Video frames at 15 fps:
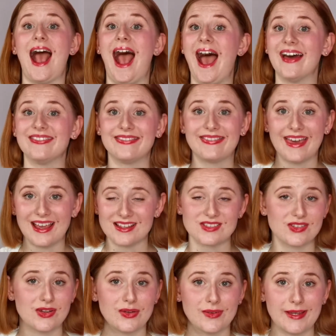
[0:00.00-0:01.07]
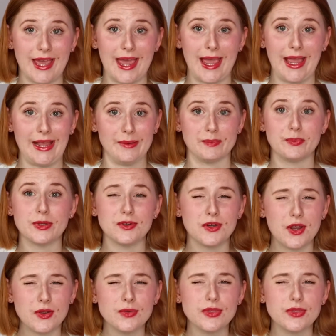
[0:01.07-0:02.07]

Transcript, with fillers: and that's okay. But know